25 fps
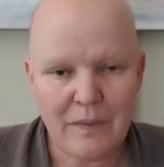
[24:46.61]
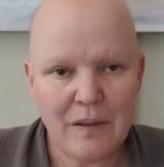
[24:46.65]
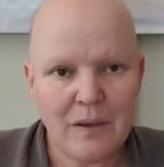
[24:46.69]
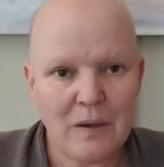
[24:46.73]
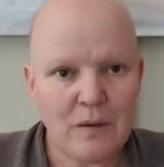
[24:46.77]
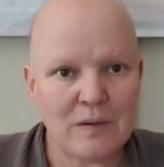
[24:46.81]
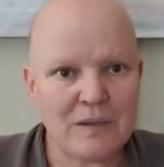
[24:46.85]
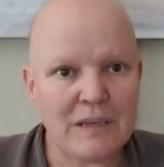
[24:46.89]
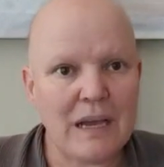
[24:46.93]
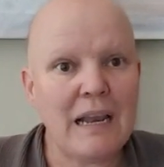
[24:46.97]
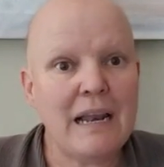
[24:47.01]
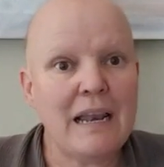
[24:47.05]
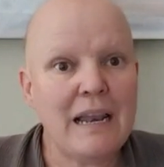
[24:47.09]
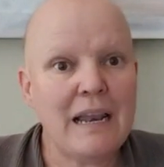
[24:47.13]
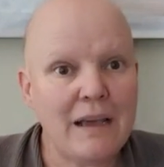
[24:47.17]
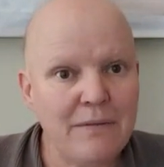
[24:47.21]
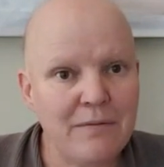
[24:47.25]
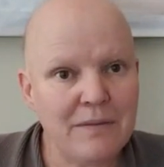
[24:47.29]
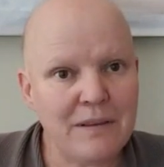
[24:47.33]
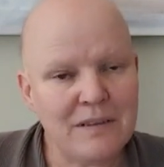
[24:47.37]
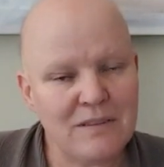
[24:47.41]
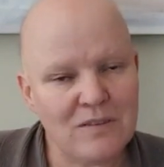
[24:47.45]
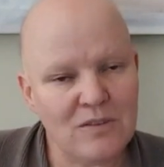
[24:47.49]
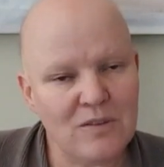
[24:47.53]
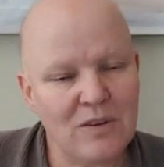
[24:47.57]
Because I love
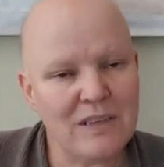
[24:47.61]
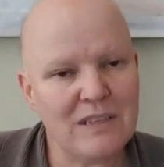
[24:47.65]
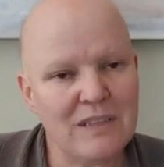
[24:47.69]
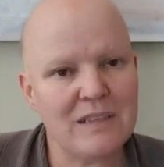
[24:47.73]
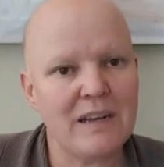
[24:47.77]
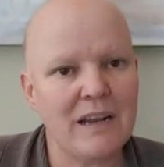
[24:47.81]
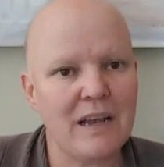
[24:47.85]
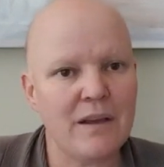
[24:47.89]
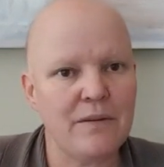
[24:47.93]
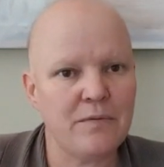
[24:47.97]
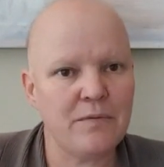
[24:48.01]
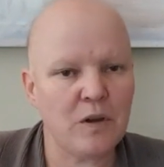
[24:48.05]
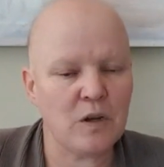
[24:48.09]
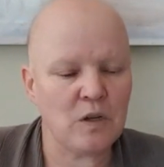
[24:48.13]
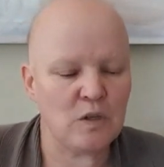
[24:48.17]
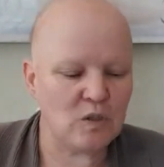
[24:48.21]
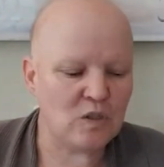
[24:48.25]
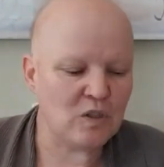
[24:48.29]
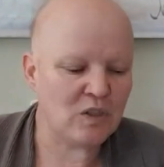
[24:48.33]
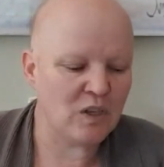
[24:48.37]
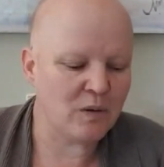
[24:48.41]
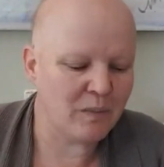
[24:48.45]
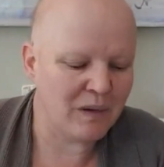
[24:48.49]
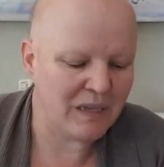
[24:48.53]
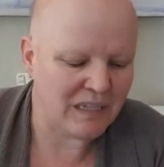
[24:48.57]
this dress that I have on
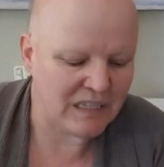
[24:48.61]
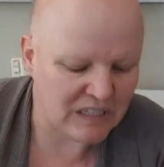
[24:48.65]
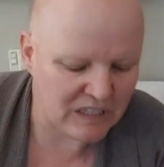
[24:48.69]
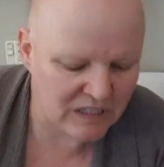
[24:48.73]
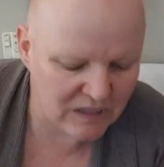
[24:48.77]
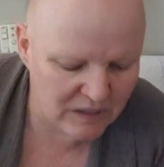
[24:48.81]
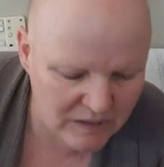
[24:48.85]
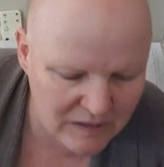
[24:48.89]
so much.